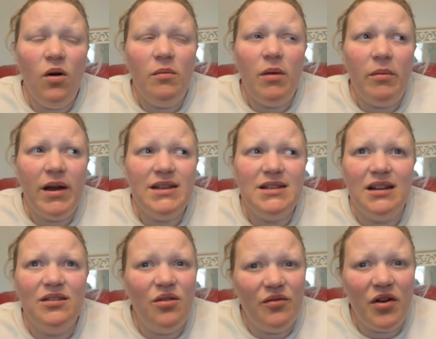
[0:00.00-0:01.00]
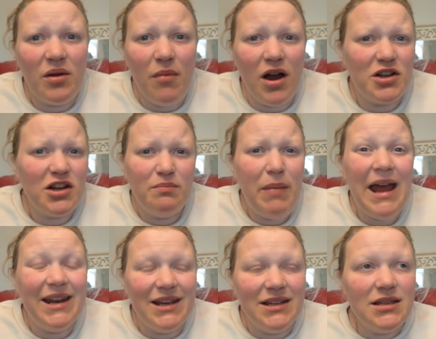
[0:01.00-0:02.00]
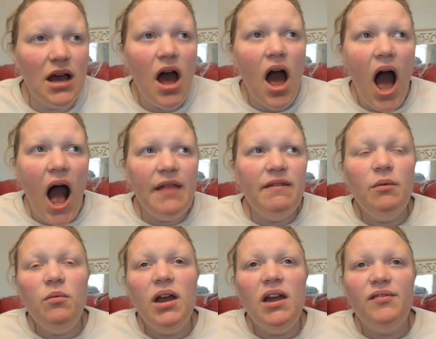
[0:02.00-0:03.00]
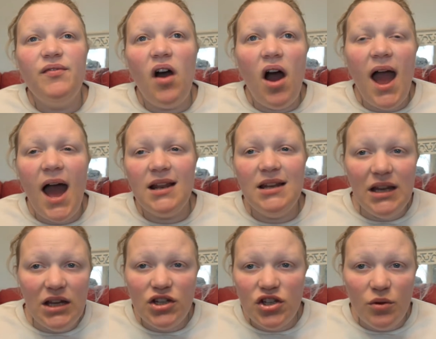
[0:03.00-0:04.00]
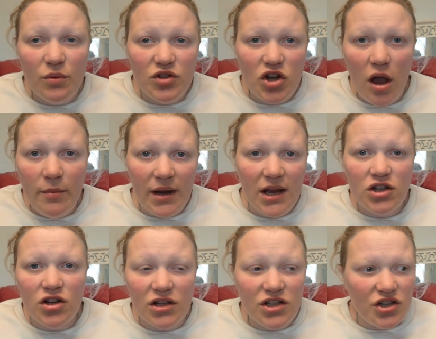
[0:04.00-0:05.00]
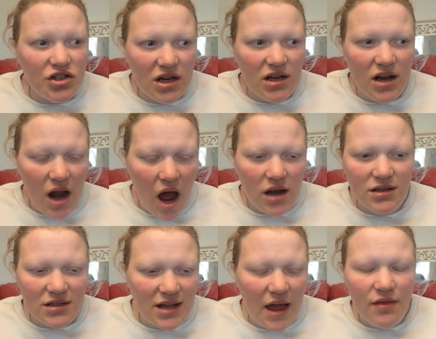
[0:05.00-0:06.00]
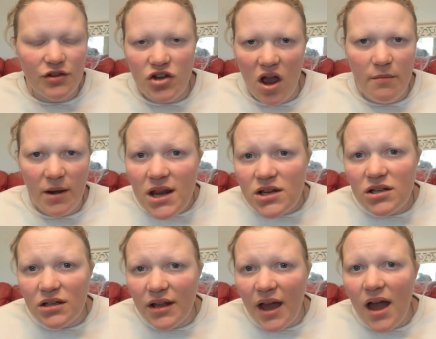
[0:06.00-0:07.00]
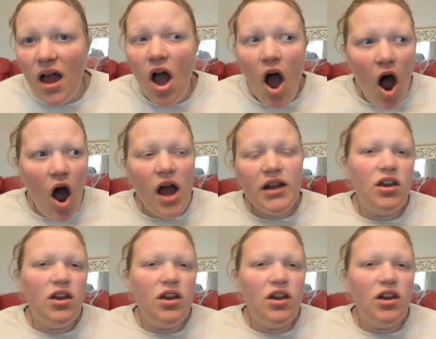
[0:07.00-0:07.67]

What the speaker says: I wasting? Not very much. pennies. And then if I had an issue with germination, I just didn't understand the germination yet, I'd